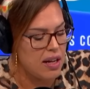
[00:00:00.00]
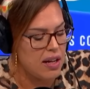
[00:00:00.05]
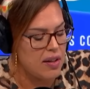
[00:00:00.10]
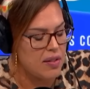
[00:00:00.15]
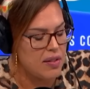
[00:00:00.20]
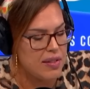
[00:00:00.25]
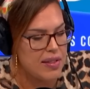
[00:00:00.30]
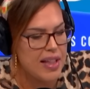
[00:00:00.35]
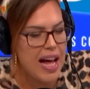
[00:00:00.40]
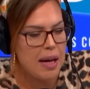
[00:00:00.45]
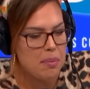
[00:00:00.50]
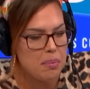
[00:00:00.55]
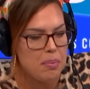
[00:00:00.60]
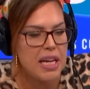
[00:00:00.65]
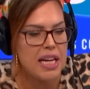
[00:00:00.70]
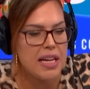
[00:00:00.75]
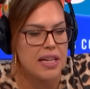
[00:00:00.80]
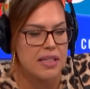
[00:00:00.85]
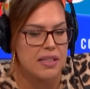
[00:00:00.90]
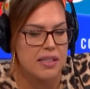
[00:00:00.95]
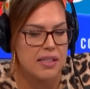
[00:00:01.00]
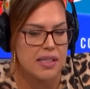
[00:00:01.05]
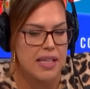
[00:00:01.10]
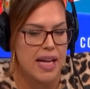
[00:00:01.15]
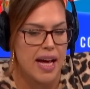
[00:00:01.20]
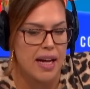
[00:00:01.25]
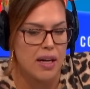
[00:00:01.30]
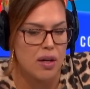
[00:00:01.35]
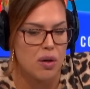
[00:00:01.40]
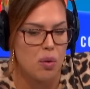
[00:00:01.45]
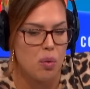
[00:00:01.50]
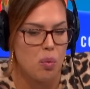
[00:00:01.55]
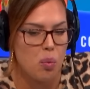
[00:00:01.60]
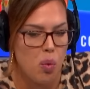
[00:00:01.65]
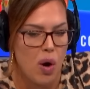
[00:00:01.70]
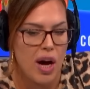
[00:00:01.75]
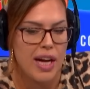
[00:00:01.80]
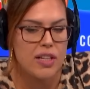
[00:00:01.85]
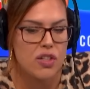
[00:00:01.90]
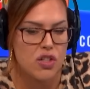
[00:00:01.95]
that means that
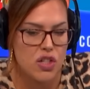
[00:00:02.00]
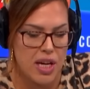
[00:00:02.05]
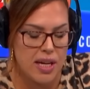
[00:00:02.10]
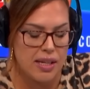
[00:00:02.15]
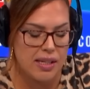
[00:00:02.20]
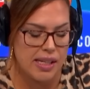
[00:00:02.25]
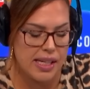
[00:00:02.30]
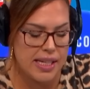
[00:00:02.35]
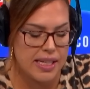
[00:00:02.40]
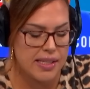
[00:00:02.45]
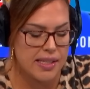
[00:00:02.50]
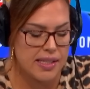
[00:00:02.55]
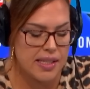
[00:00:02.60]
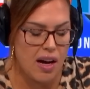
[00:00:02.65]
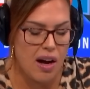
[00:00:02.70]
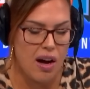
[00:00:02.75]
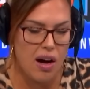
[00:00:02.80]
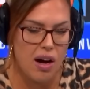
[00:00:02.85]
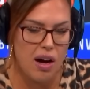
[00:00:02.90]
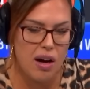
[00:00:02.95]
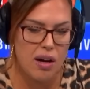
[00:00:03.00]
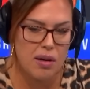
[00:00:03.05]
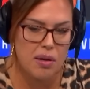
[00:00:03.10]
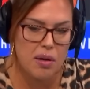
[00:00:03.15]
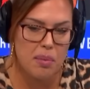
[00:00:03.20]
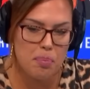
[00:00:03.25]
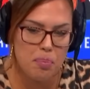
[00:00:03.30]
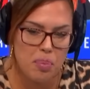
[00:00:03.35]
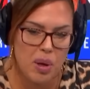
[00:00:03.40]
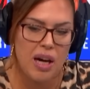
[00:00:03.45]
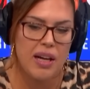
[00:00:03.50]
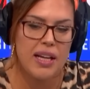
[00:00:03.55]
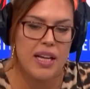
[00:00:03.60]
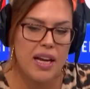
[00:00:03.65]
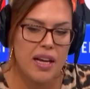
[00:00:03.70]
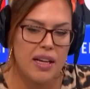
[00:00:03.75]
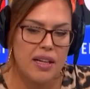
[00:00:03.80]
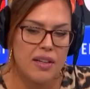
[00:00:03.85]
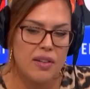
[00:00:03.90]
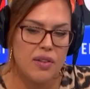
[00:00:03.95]
white journalists are
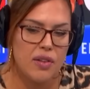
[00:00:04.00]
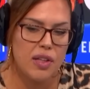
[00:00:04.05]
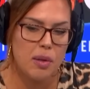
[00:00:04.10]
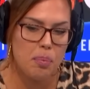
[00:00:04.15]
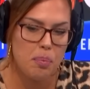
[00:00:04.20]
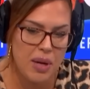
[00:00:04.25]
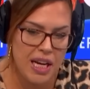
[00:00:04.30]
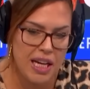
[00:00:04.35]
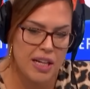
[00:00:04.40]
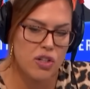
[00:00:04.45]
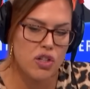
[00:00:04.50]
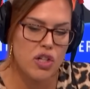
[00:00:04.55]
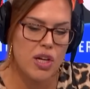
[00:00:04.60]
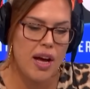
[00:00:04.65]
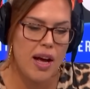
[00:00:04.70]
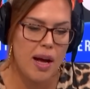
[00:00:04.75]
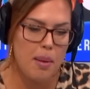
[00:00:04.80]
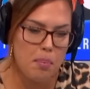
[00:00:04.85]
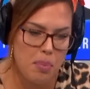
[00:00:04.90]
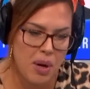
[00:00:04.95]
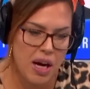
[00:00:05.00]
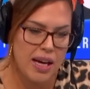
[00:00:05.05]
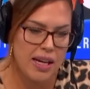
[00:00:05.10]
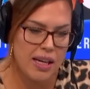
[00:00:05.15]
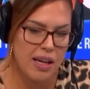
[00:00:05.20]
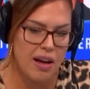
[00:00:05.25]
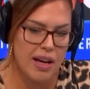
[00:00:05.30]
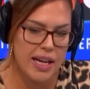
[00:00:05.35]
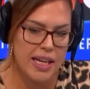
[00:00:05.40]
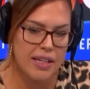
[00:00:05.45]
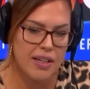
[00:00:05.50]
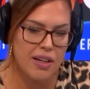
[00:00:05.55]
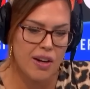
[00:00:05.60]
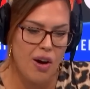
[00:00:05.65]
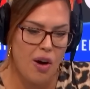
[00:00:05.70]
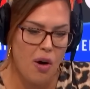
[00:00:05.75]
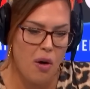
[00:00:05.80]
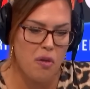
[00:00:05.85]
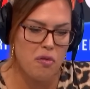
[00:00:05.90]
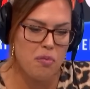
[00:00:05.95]
buying the picture and byline
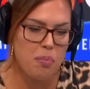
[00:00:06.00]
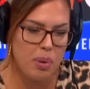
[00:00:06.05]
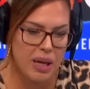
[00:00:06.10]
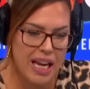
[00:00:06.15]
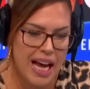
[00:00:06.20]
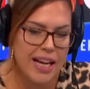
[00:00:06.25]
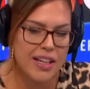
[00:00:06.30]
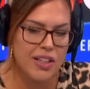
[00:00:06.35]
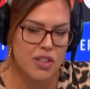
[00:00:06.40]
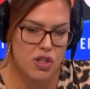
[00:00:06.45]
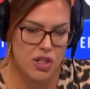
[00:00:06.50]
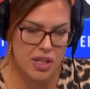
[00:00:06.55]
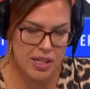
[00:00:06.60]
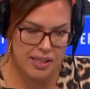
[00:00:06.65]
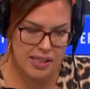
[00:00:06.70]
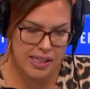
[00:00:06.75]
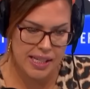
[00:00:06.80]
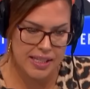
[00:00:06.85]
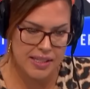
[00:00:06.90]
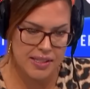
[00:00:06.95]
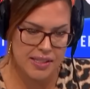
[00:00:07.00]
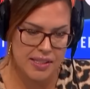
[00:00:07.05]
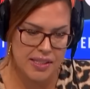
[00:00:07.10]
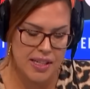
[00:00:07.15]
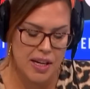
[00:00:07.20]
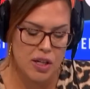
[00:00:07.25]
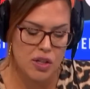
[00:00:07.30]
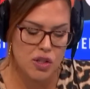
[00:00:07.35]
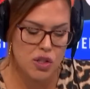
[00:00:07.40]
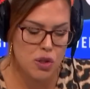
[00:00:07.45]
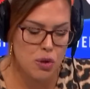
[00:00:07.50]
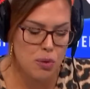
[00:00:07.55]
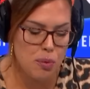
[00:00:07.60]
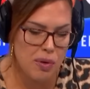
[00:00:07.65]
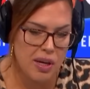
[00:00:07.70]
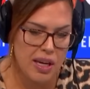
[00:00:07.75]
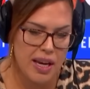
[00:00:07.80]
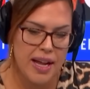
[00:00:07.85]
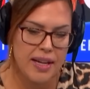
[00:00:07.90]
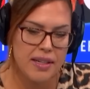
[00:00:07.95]
of black journalists to
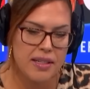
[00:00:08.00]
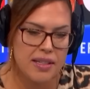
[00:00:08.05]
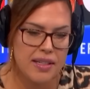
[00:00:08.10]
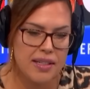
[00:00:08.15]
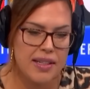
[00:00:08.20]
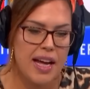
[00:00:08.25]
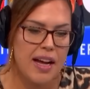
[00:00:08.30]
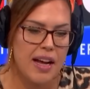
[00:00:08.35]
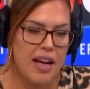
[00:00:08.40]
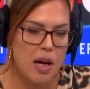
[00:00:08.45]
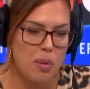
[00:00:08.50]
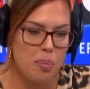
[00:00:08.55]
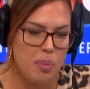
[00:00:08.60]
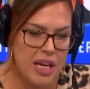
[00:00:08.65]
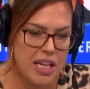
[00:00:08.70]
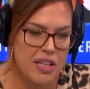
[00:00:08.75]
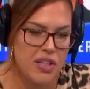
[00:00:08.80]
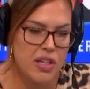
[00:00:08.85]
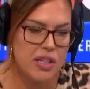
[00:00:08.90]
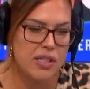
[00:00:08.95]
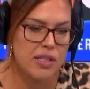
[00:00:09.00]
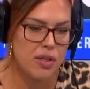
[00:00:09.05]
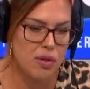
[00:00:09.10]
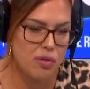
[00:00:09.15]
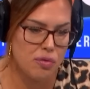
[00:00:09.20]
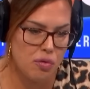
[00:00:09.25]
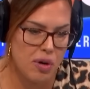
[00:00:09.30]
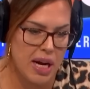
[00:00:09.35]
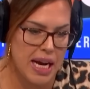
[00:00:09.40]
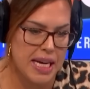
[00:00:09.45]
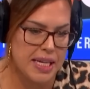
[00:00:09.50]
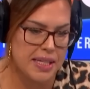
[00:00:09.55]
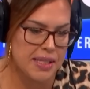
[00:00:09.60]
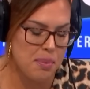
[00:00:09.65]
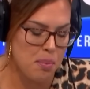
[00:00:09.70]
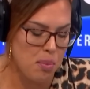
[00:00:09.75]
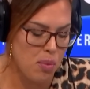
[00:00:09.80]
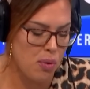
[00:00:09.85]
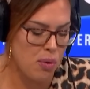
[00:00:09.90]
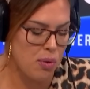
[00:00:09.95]
lend their opinions on race
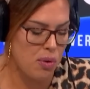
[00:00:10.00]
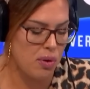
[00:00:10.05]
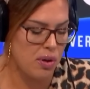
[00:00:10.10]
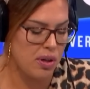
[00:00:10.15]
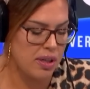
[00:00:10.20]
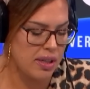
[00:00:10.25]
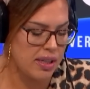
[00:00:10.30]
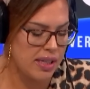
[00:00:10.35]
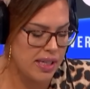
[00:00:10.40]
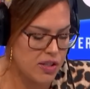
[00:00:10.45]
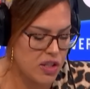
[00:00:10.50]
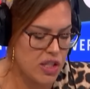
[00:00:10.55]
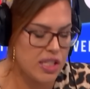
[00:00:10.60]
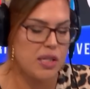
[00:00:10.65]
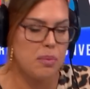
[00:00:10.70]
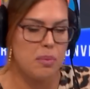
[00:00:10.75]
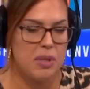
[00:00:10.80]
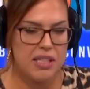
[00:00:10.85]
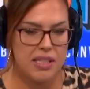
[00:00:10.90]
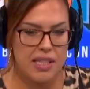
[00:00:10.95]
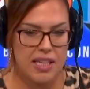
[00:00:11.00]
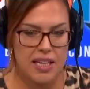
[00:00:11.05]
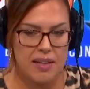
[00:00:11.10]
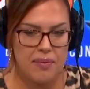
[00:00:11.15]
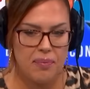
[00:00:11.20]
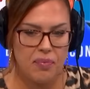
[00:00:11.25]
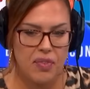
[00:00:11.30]
more legitimacy.